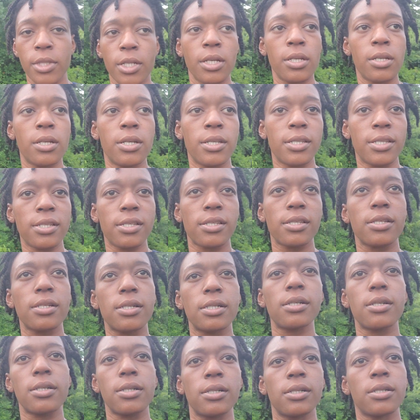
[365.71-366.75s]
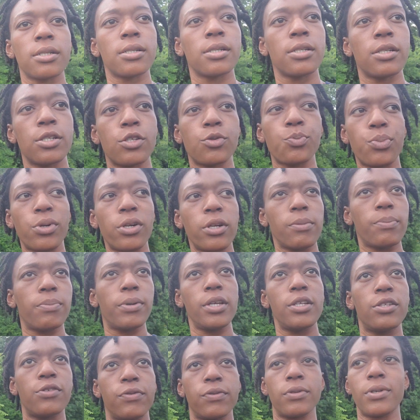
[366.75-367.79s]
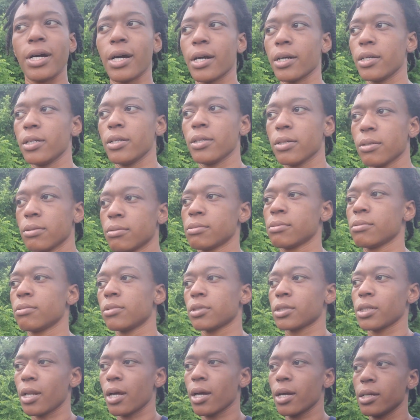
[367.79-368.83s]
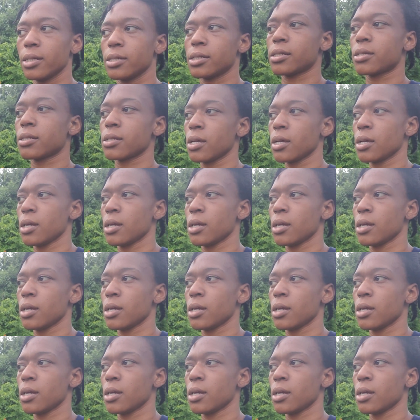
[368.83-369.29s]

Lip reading: because it's pretty peaceful out here. It's nice.